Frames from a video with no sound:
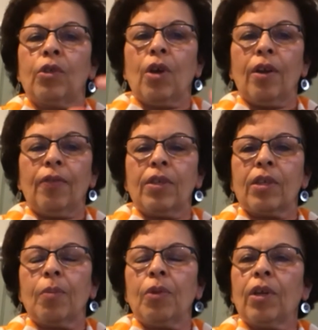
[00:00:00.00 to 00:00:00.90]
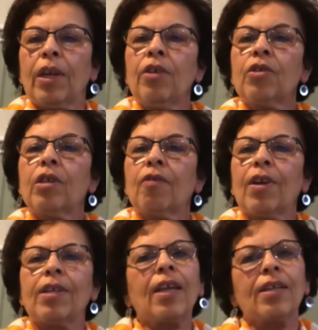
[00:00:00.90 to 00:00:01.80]
Jonathan's communication
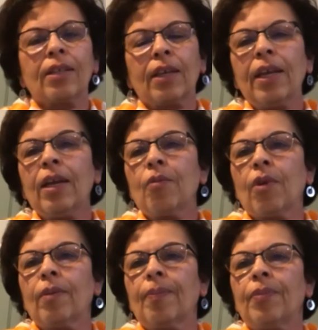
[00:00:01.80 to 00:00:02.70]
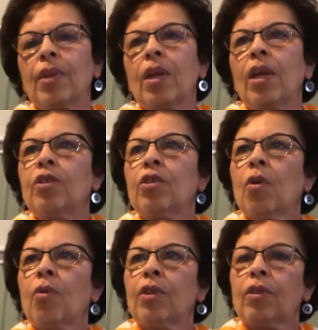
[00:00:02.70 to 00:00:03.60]
device has a camera. And
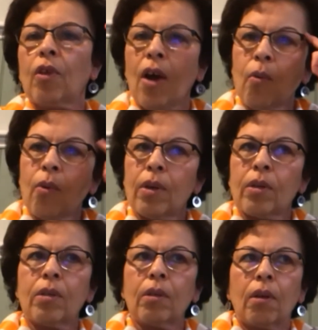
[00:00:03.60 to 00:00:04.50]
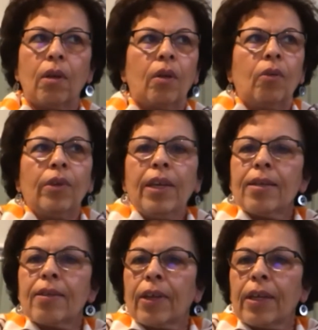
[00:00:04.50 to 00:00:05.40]
so the thought was, well, he
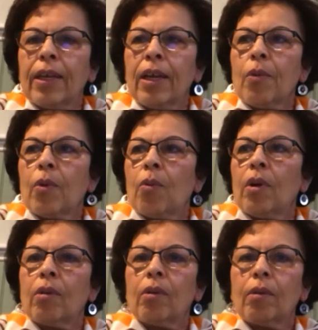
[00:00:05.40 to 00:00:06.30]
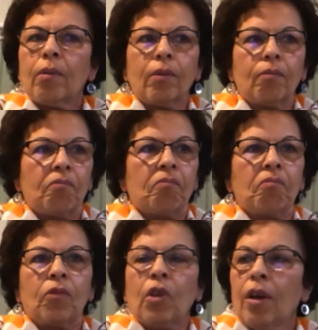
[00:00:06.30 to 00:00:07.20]
has a camera. Well,
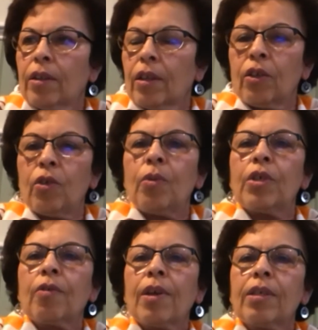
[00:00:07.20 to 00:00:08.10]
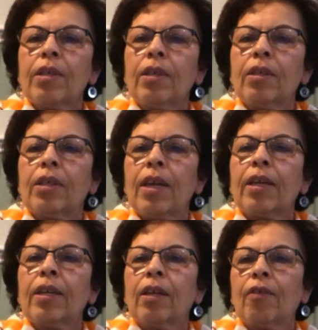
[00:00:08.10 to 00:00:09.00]
Jonathan, are you interested in
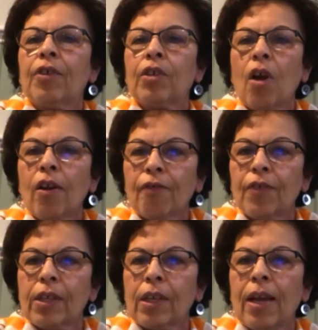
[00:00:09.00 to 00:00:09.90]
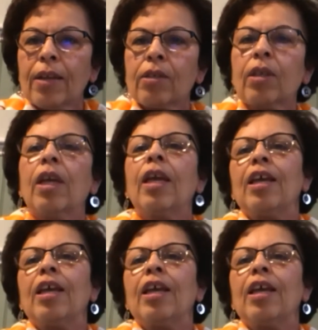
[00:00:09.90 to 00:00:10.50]
taking a photography class?